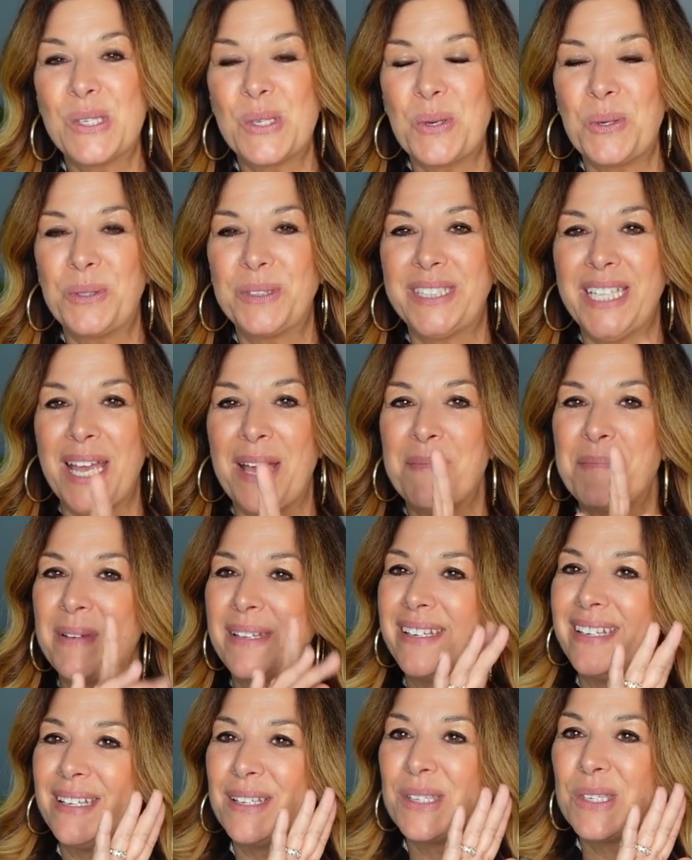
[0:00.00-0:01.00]
sold yet,
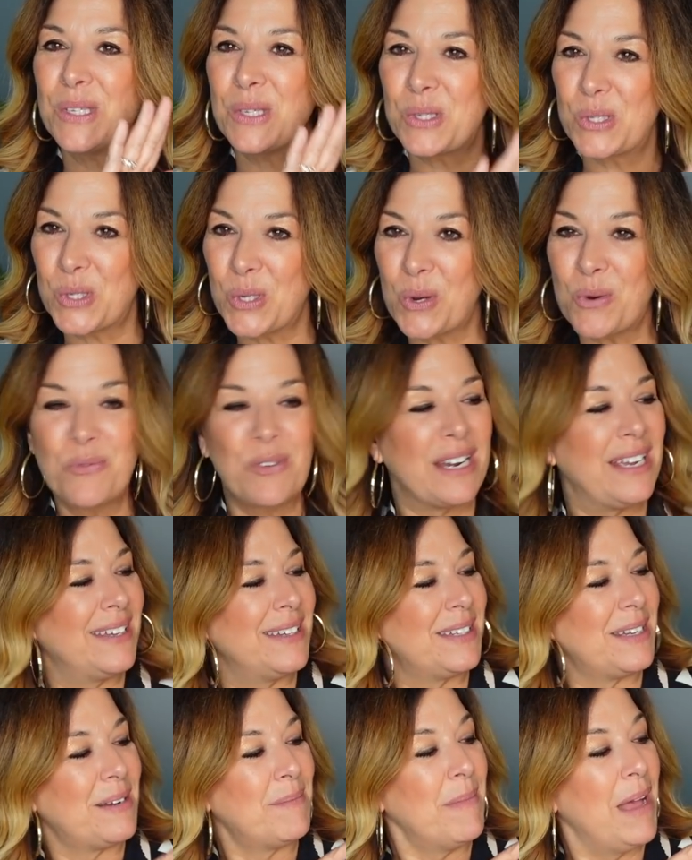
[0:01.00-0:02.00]
but it's so
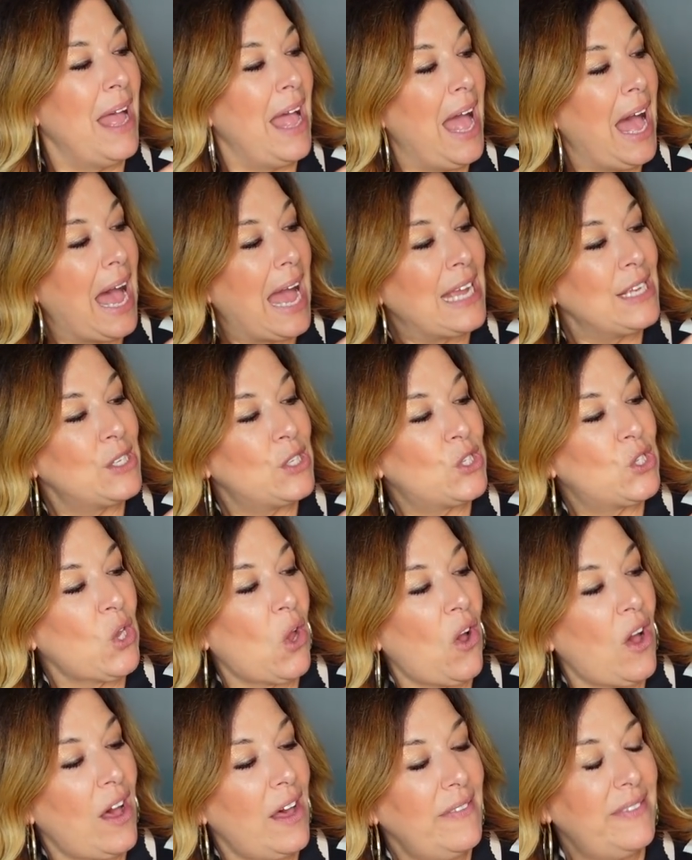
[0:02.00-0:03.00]
random. I
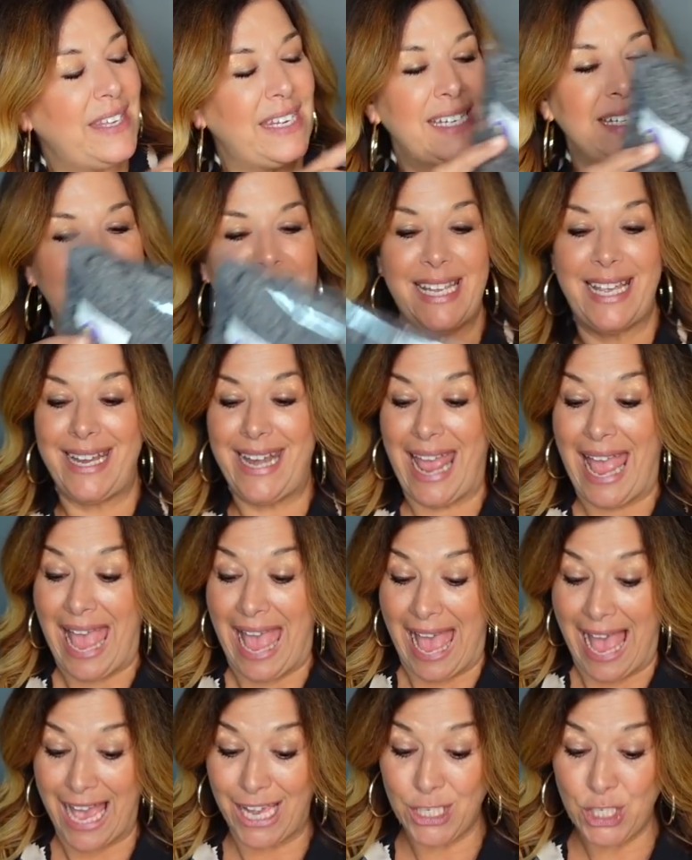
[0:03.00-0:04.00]
saw that it said
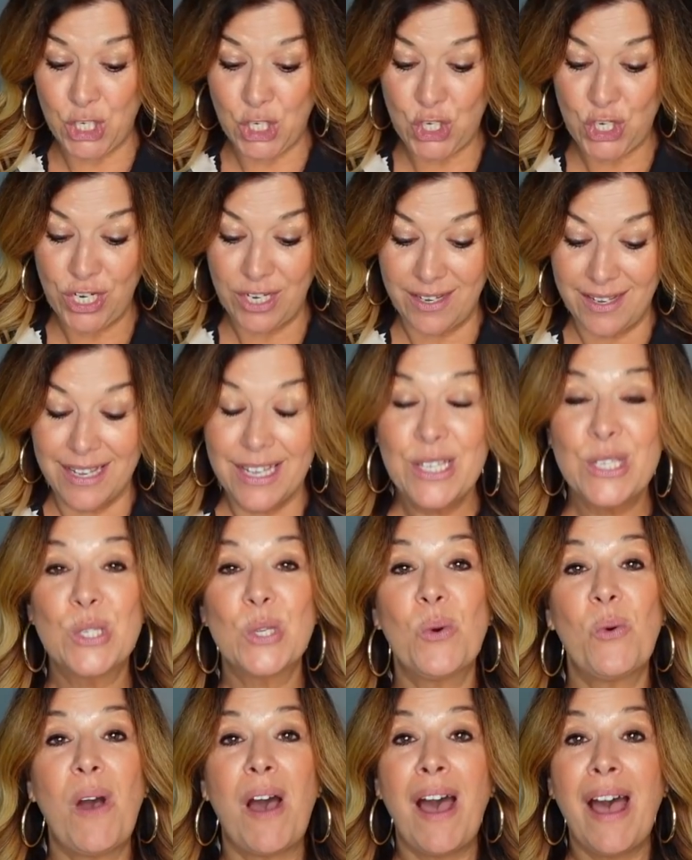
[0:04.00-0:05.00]
Hatch,
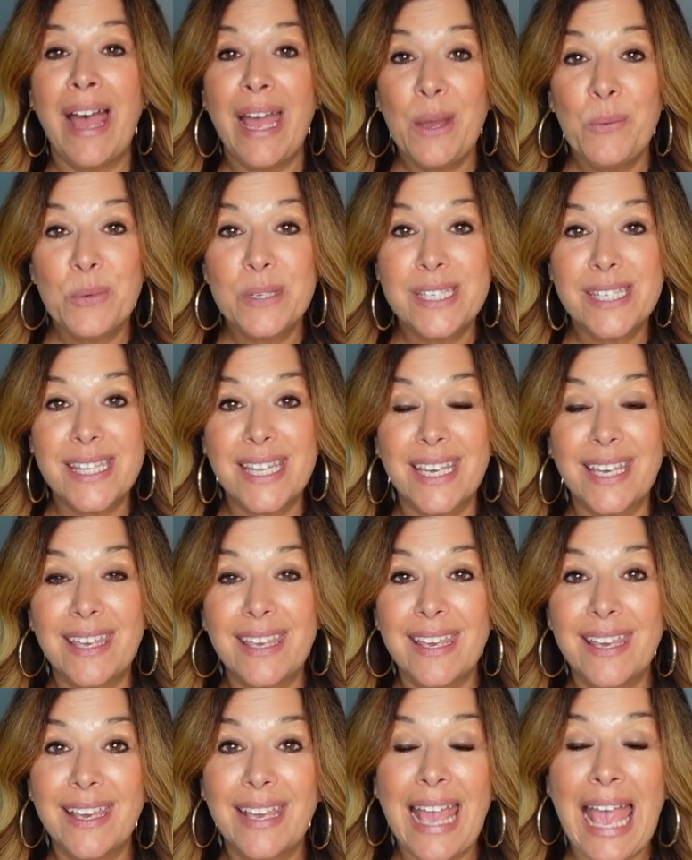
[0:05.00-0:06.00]
so I was
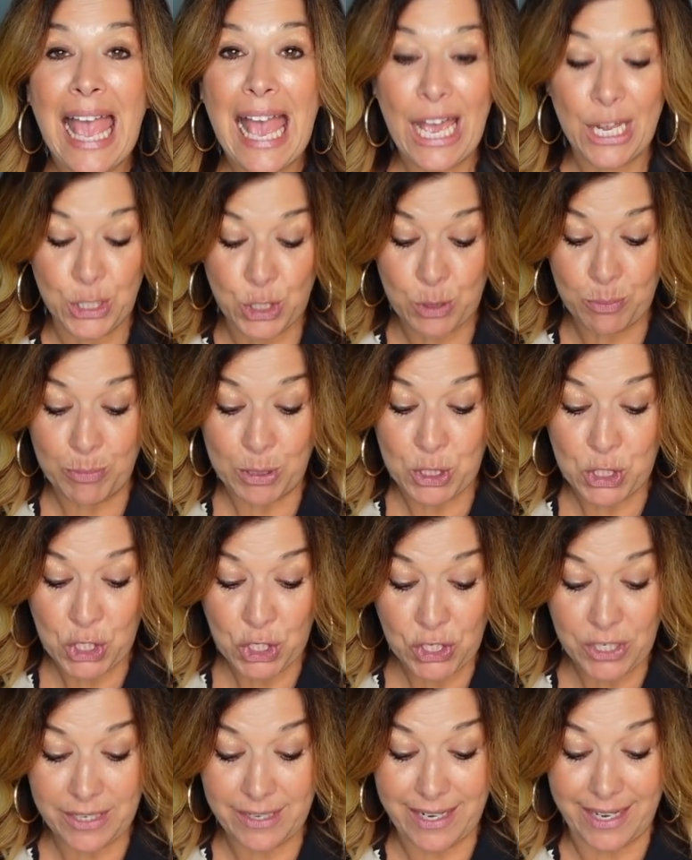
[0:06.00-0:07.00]
thinking Hatch
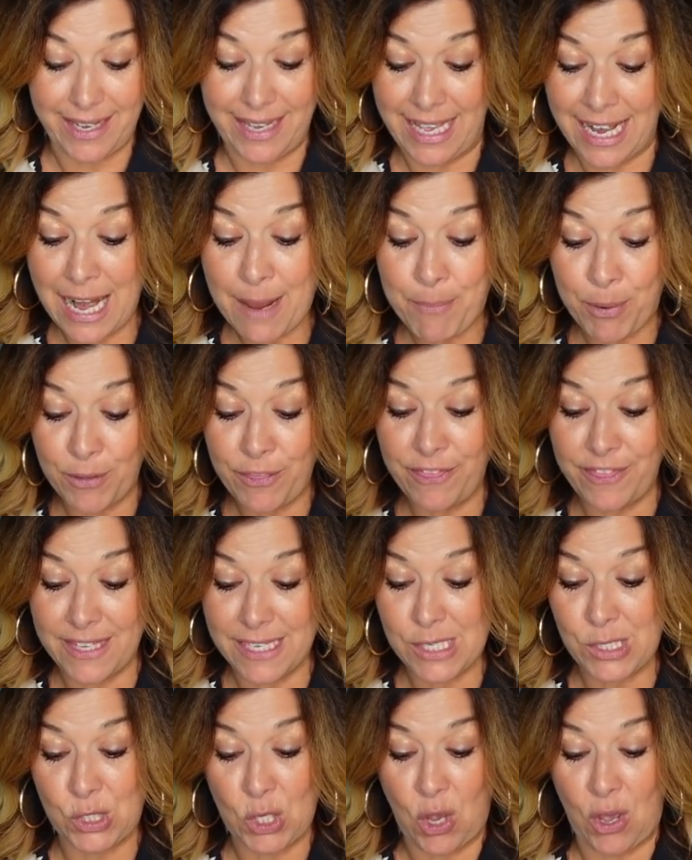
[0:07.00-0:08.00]
Maternity, and I put
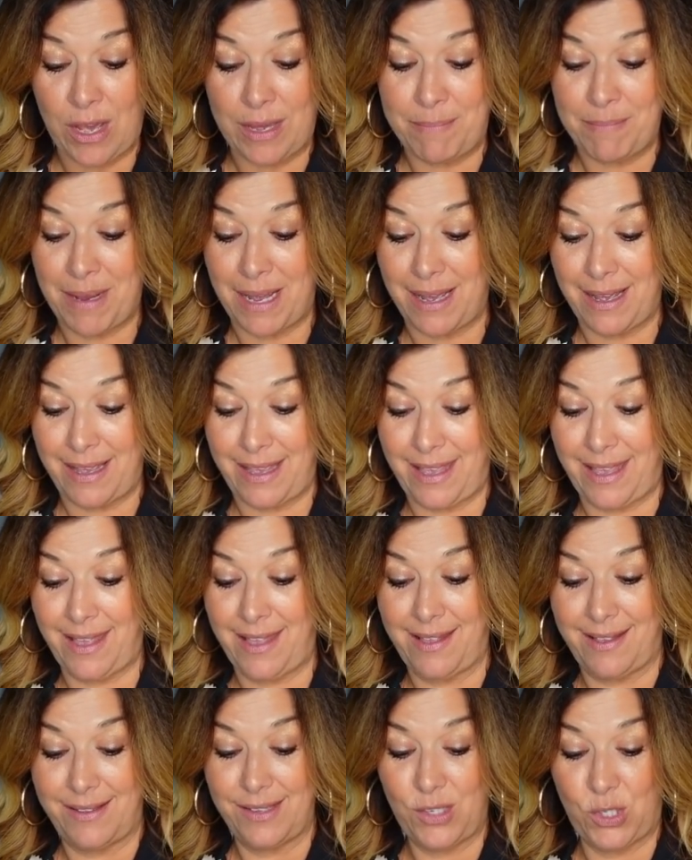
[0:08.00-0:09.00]
this on my
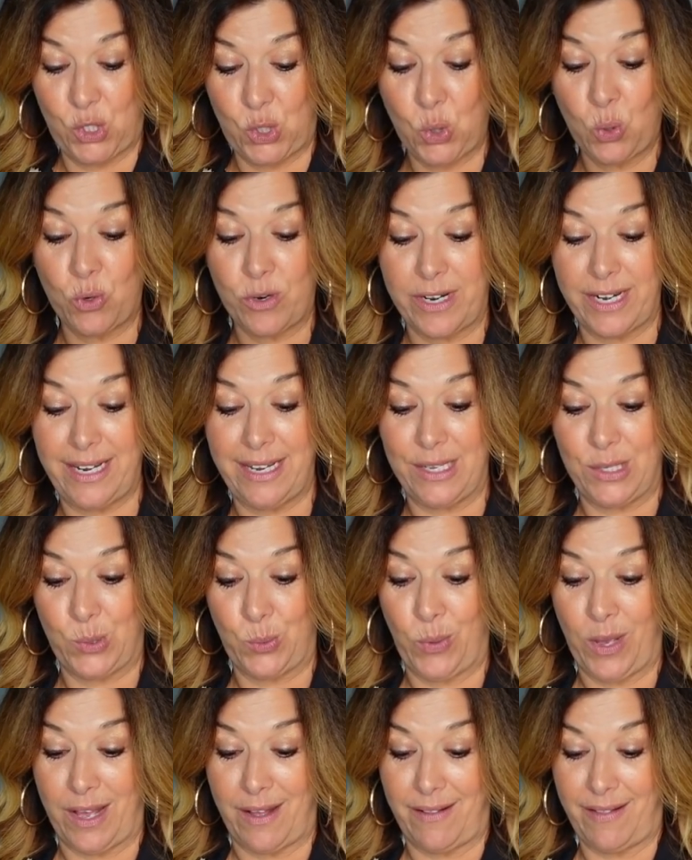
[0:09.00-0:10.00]
story as
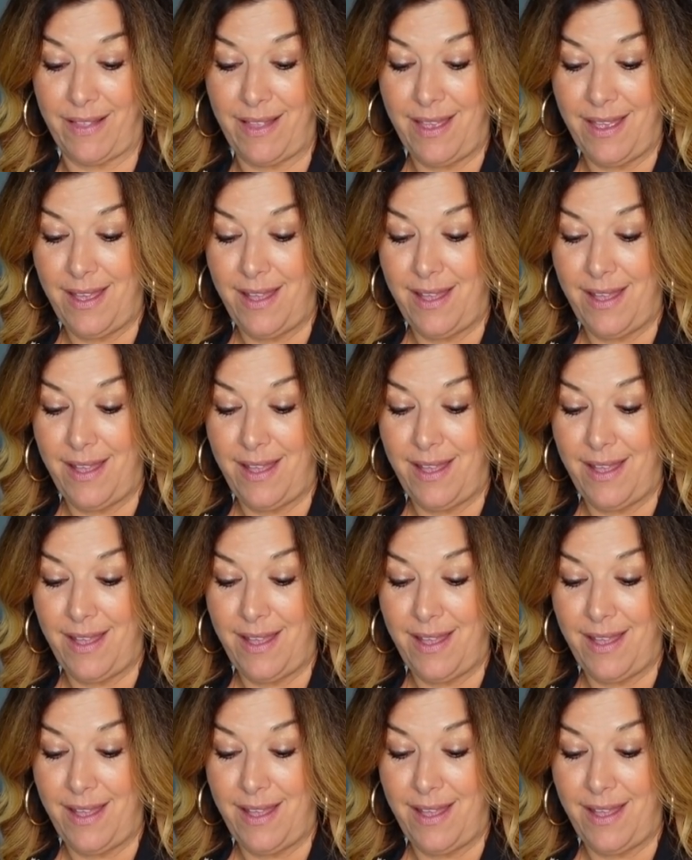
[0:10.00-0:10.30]
well.